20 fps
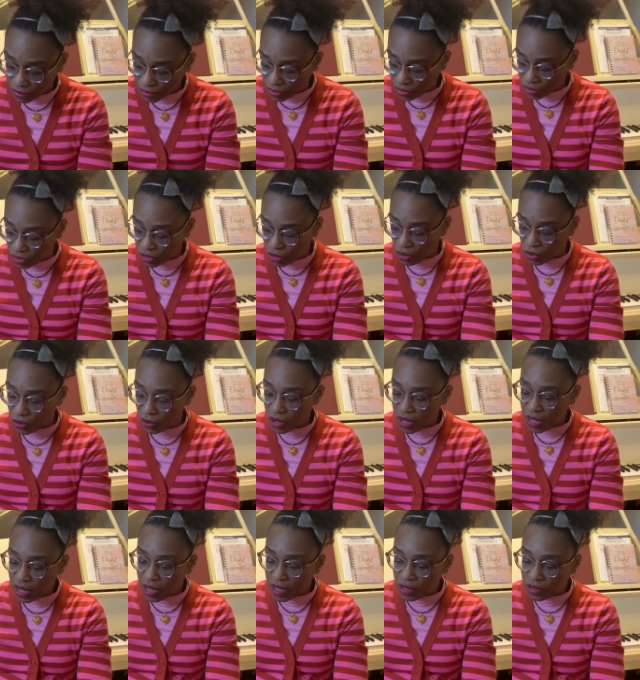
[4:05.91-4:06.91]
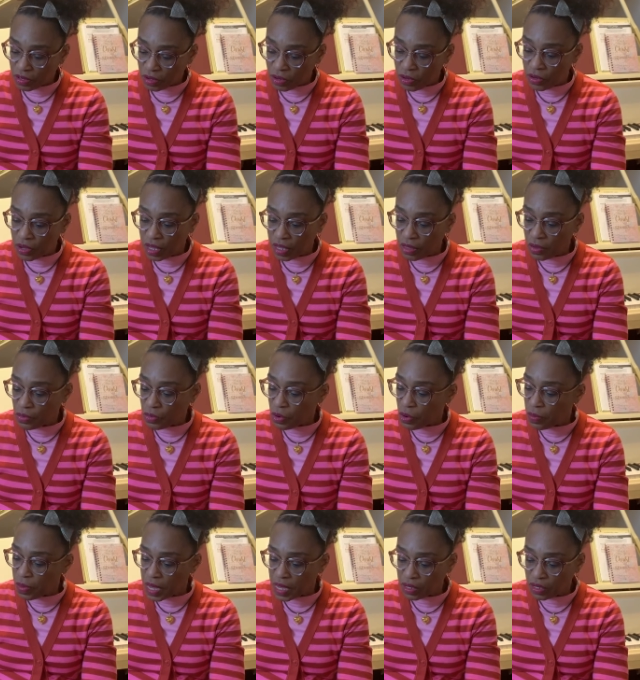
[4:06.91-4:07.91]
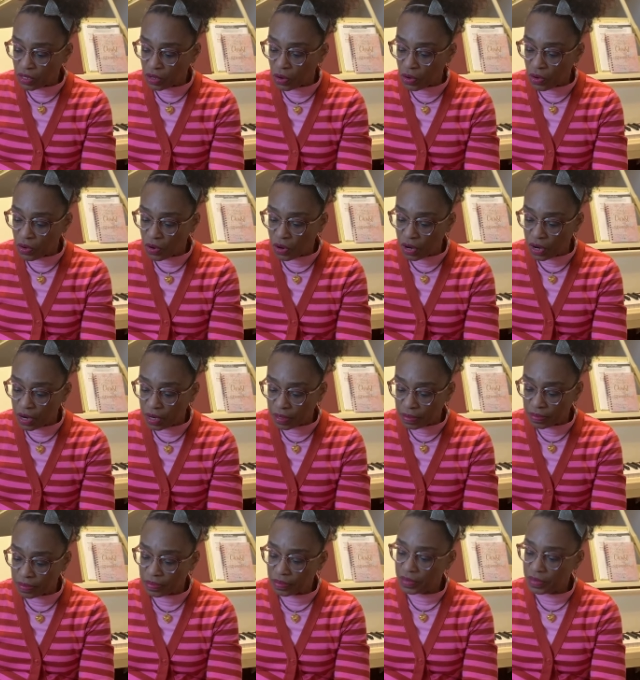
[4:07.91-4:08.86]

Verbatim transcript: So, so you get the romance card